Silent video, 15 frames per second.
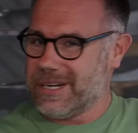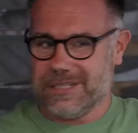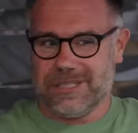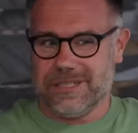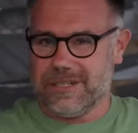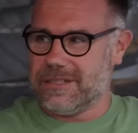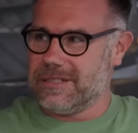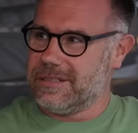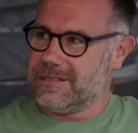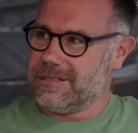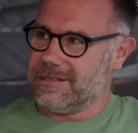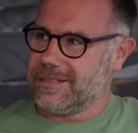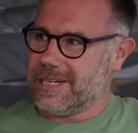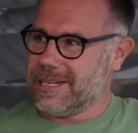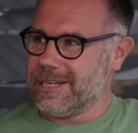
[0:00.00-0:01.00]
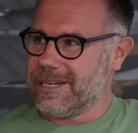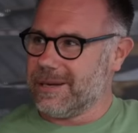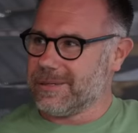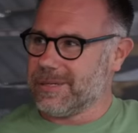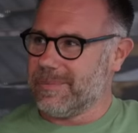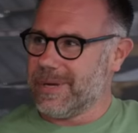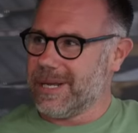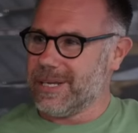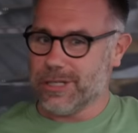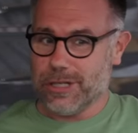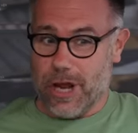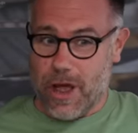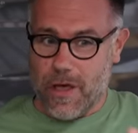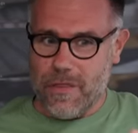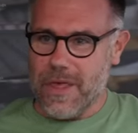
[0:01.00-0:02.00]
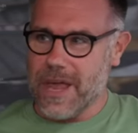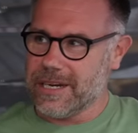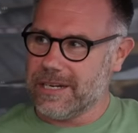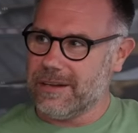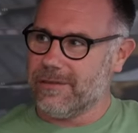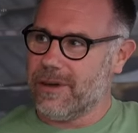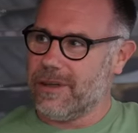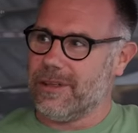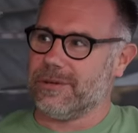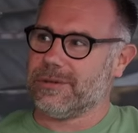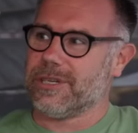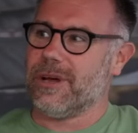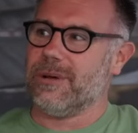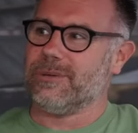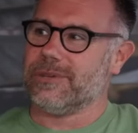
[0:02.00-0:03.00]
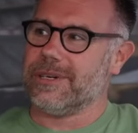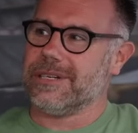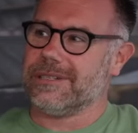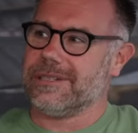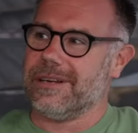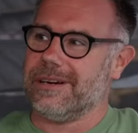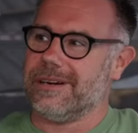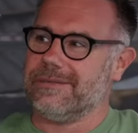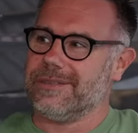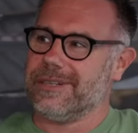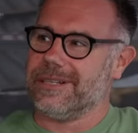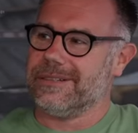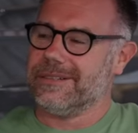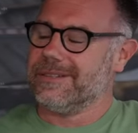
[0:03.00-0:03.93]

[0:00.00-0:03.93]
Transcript: actually just take it down to the beach, and then you've got those cold drinks there.